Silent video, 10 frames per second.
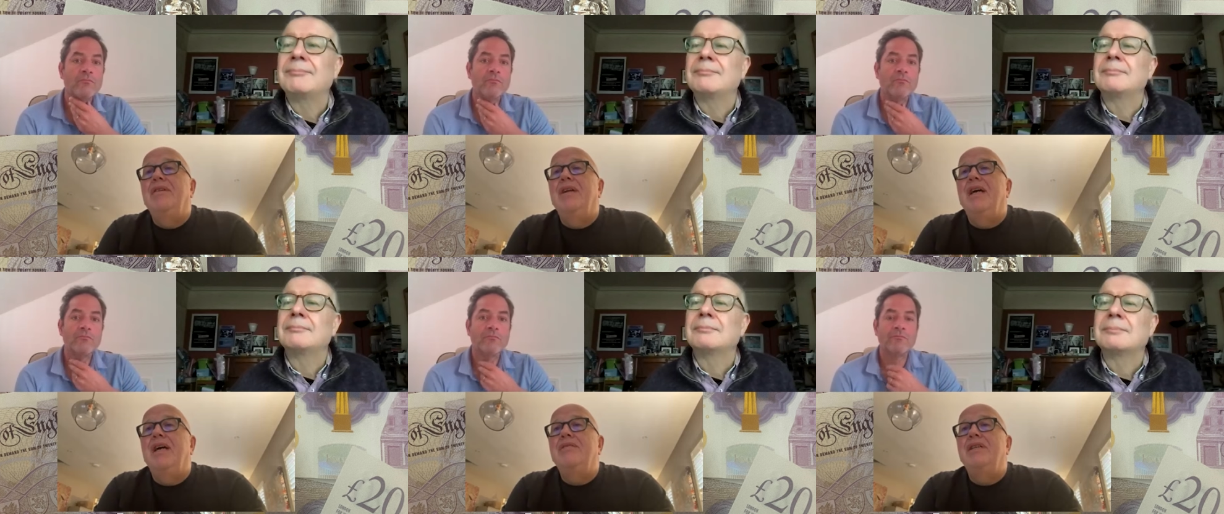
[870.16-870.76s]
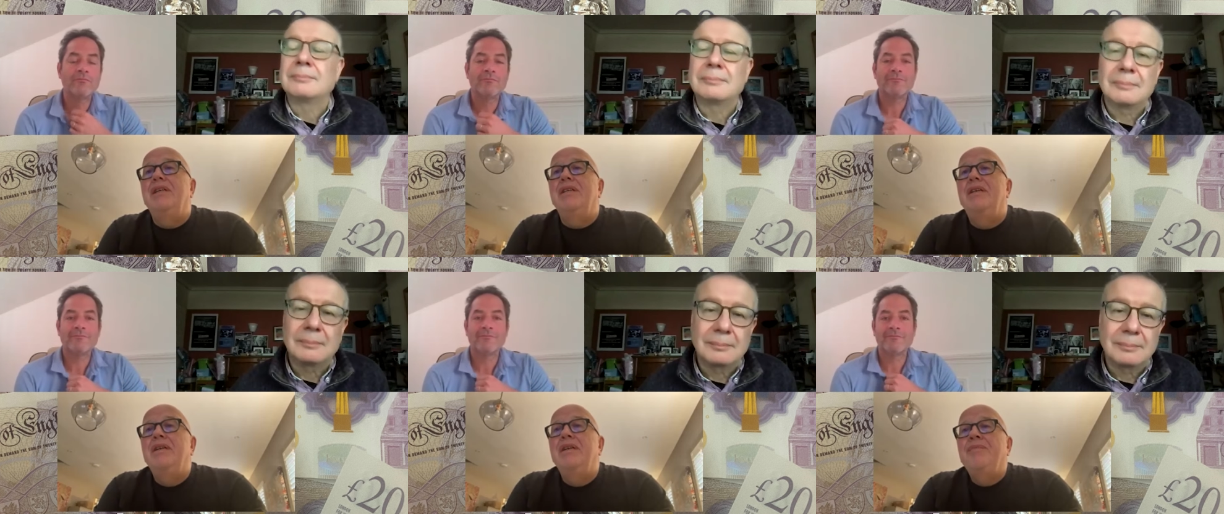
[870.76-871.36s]
Speaker 1: allowed in,
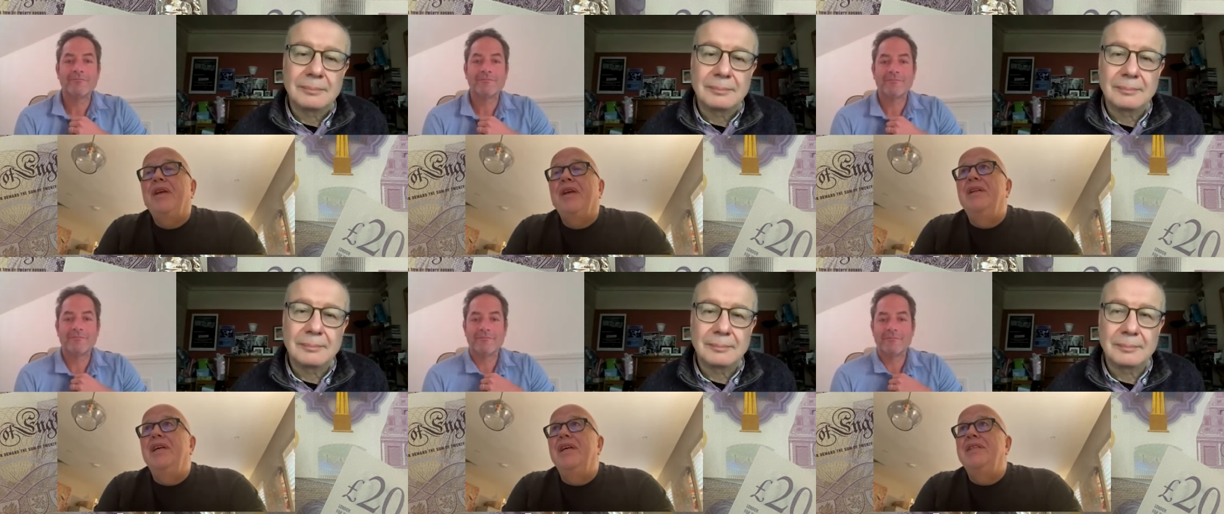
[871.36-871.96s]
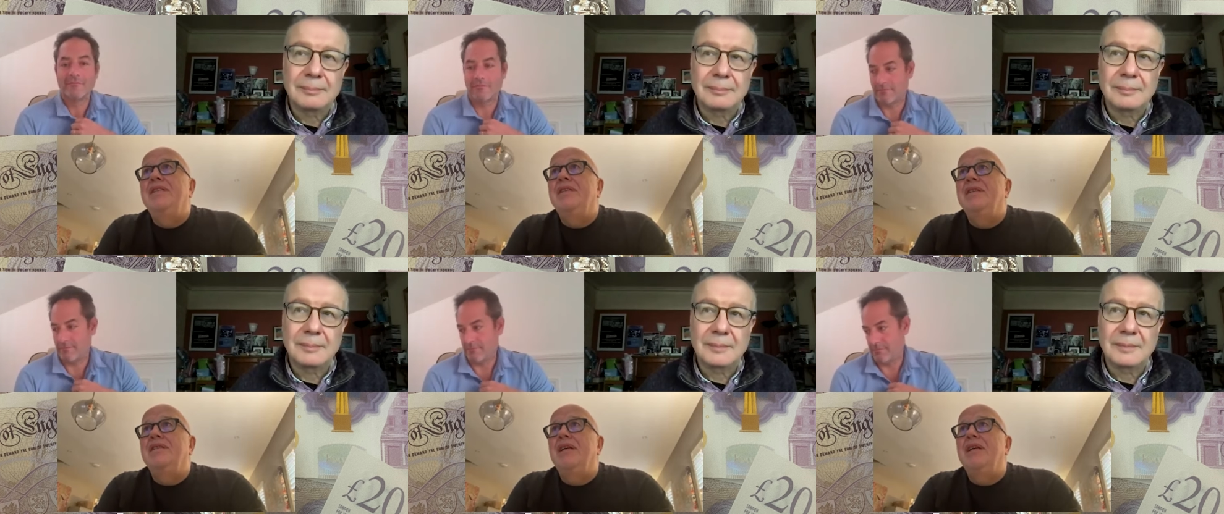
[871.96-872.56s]
and they
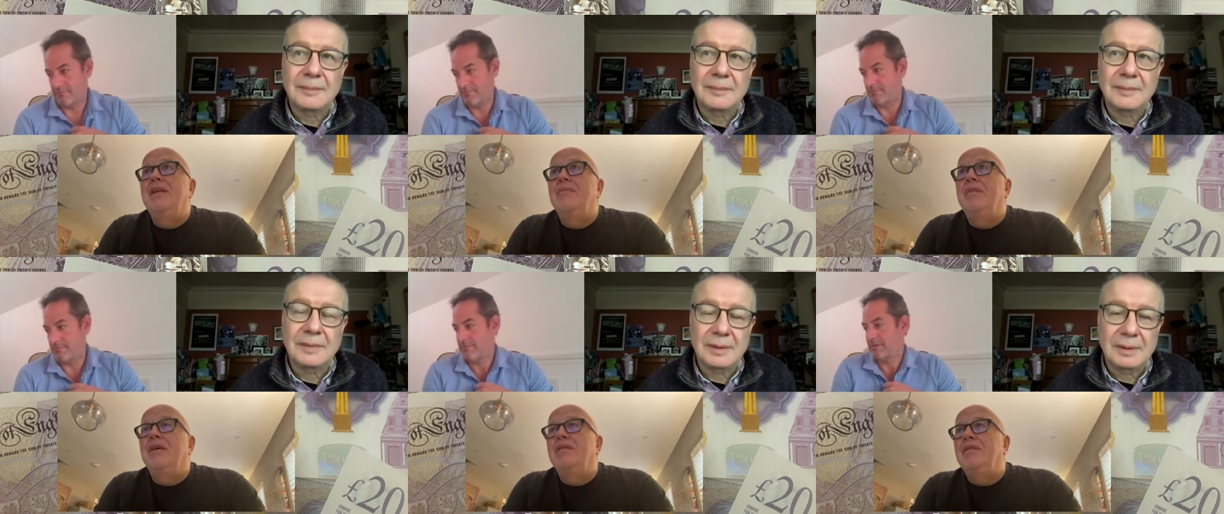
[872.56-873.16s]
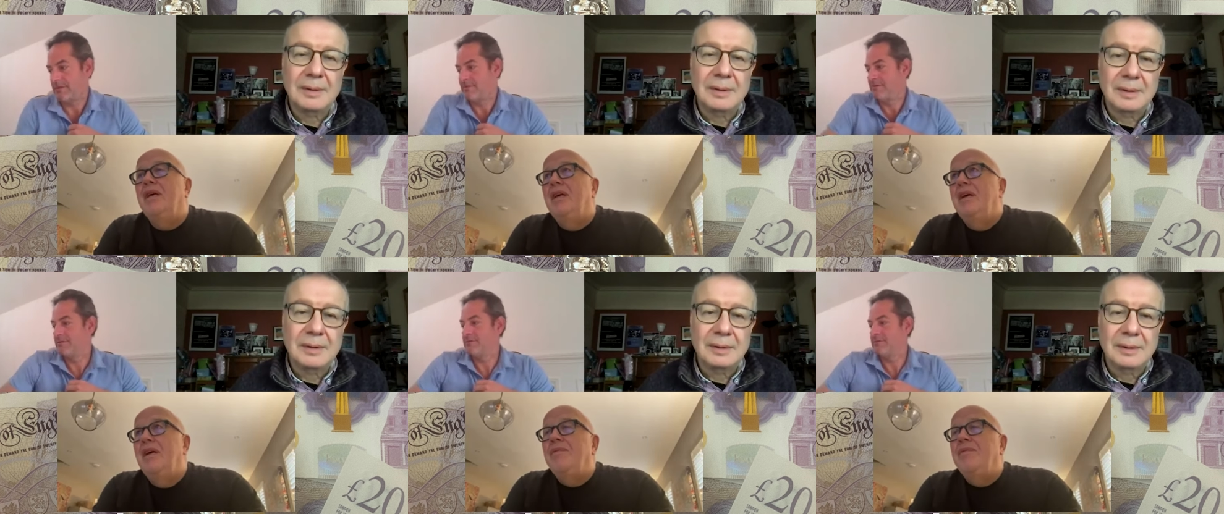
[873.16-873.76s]
sit in about
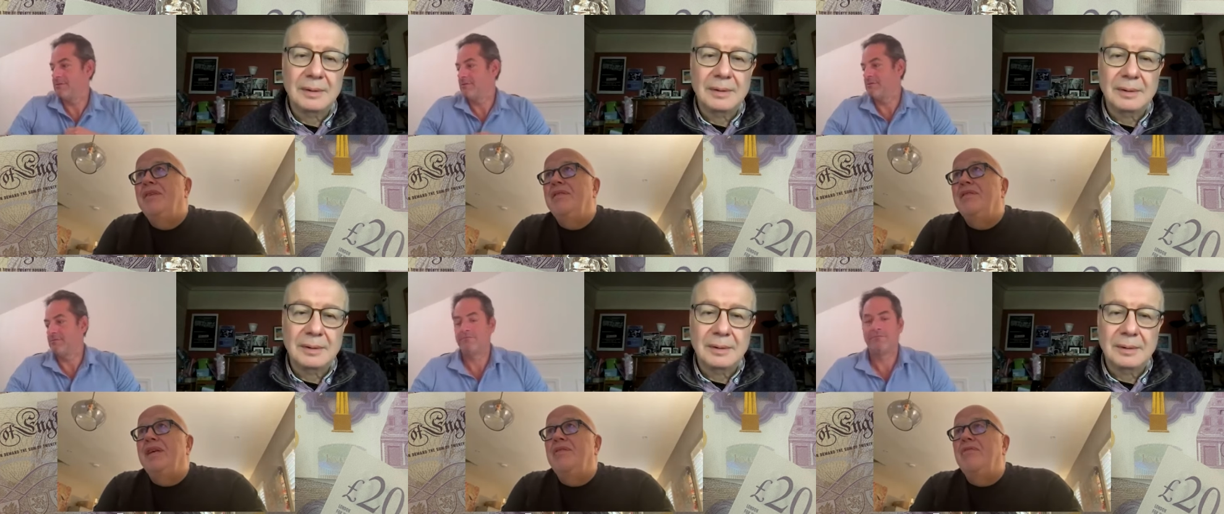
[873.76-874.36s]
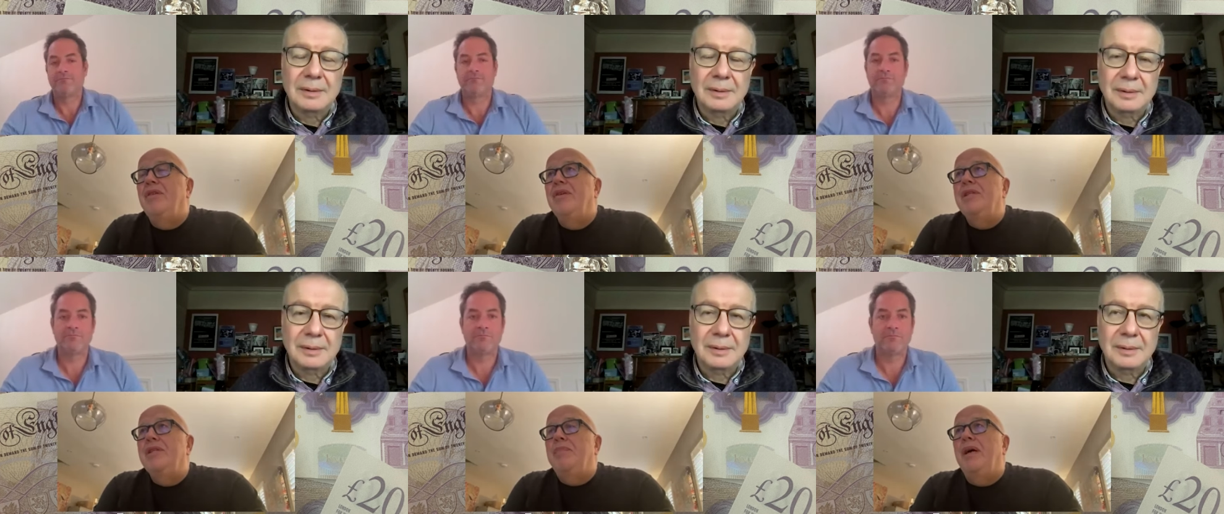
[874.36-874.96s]
10
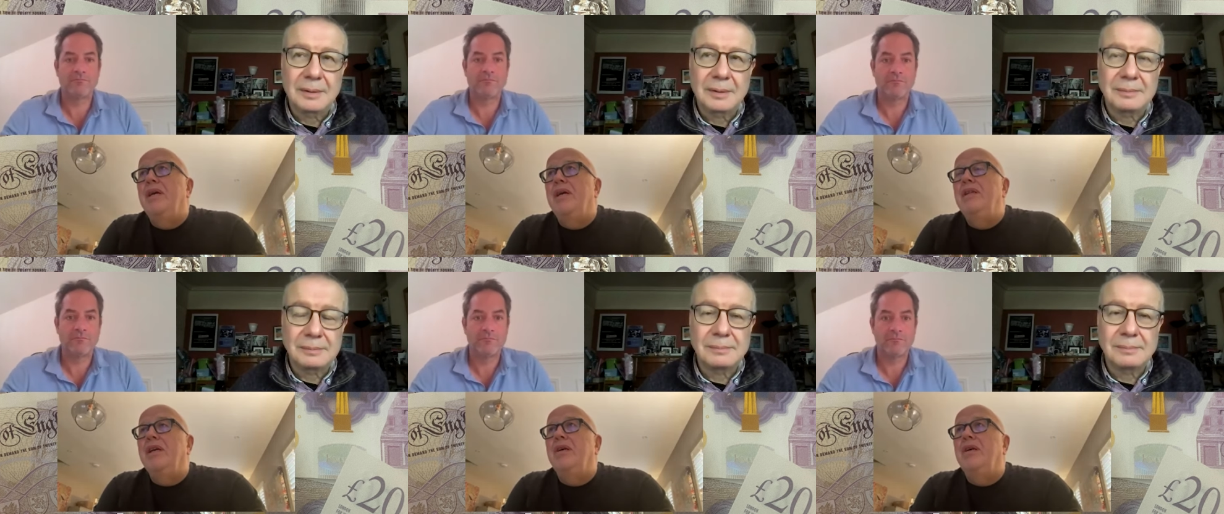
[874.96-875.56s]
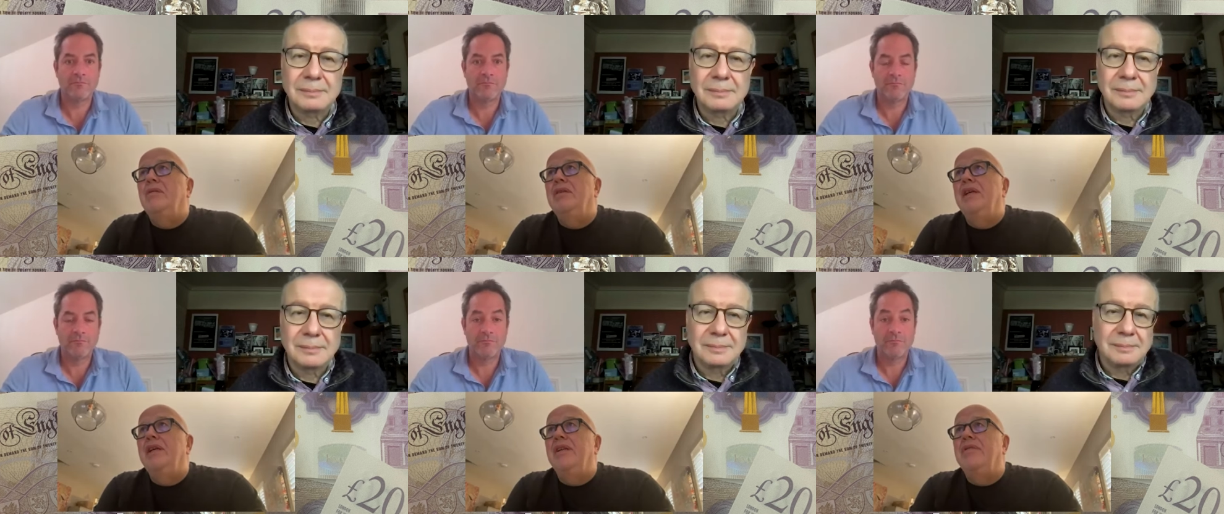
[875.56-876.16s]
rows behind the goal at
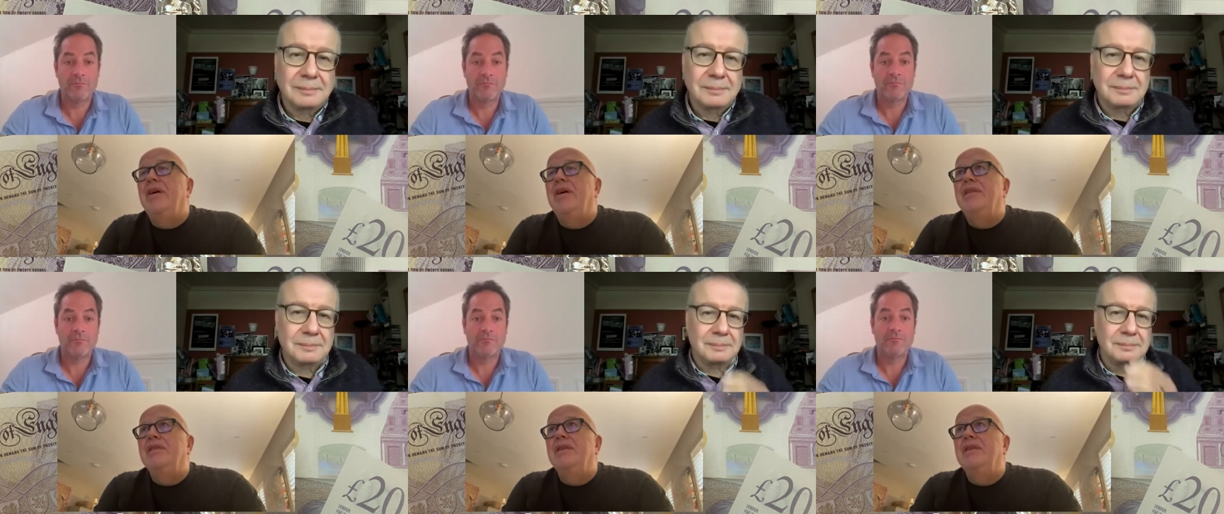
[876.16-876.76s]
the other end.